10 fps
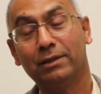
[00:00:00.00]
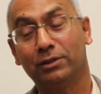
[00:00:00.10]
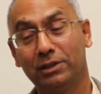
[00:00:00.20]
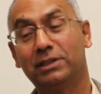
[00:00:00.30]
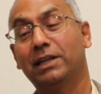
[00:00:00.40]

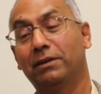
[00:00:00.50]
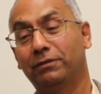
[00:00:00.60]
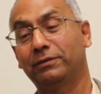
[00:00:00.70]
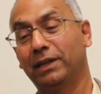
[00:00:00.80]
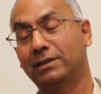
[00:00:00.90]
So the
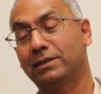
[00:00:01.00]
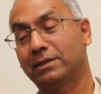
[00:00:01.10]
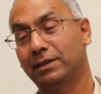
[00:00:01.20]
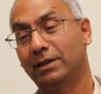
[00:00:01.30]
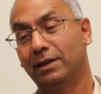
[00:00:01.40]
stuff
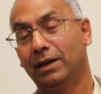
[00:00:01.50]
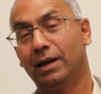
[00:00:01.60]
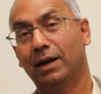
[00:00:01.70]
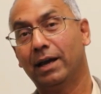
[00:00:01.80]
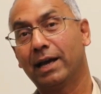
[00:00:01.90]
that's
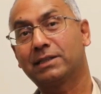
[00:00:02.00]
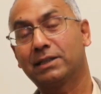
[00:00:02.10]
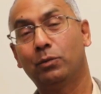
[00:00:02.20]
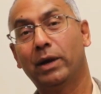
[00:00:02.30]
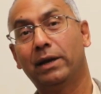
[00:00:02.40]

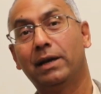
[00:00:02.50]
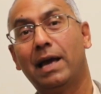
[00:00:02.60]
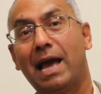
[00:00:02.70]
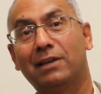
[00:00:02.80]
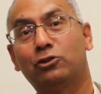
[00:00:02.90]

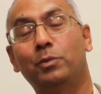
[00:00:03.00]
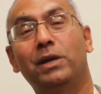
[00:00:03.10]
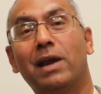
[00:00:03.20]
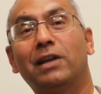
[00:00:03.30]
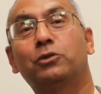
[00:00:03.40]
excavated has to
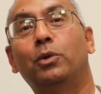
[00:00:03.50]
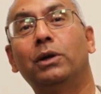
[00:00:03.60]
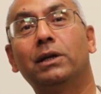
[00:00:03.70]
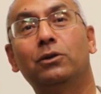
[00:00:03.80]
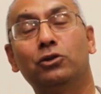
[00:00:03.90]
be
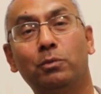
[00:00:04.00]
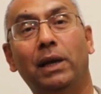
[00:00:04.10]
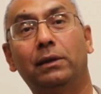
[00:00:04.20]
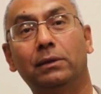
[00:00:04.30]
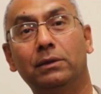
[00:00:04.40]
transported to
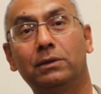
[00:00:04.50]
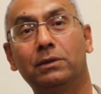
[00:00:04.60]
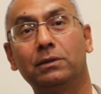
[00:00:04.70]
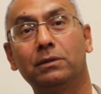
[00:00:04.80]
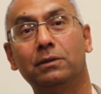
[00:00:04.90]

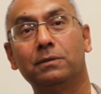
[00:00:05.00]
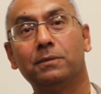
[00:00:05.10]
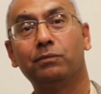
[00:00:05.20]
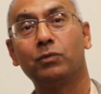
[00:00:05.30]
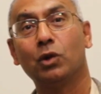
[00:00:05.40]
smelters,
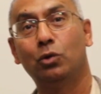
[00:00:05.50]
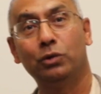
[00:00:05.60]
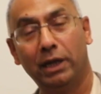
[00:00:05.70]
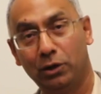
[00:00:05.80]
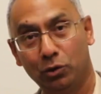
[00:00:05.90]

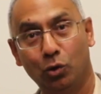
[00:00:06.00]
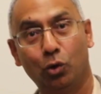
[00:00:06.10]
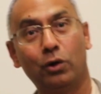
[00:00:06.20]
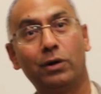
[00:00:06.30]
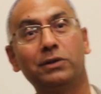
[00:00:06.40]
who then do
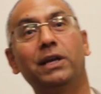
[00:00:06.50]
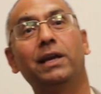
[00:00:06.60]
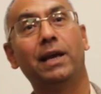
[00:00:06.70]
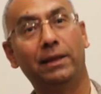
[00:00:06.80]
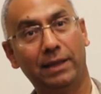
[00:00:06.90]
ore
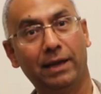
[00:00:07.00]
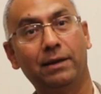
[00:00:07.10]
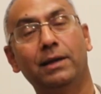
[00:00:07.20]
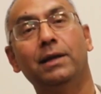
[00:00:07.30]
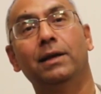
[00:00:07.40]
dressing and
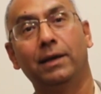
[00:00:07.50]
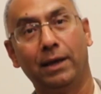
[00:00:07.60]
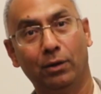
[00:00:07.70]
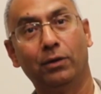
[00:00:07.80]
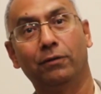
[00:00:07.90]
then
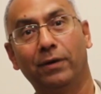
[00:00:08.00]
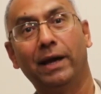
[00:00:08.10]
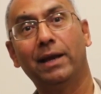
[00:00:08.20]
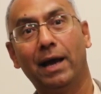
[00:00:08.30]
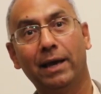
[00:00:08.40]

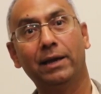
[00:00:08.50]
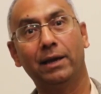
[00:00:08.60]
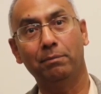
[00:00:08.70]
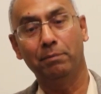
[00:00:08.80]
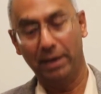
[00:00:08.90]
refine iron
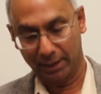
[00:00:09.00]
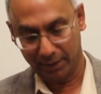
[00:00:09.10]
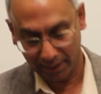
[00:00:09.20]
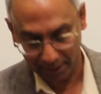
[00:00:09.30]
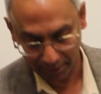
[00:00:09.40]
and
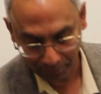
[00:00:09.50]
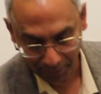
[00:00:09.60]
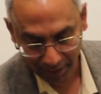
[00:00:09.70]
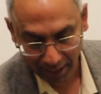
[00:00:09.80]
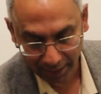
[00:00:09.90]
make
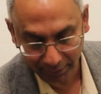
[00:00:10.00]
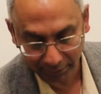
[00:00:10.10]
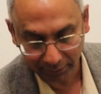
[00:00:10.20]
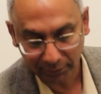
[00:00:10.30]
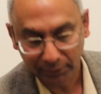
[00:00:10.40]
pig
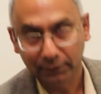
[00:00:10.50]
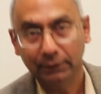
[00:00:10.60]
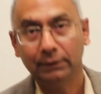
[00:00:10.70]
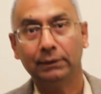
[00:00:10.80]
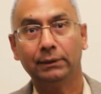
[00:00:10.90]
iron
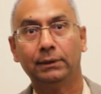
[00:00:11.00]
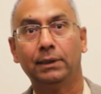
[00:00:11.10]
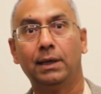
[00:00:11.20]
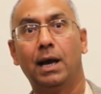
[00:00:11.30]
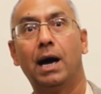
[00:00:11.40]

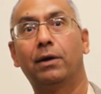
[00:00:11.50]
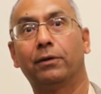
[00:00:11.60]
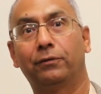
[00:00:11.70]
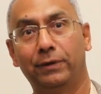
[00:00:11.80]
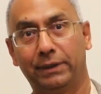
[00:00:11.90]

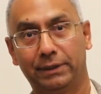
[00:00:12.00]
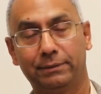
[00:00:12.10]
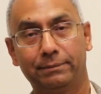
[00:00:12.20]
out of it.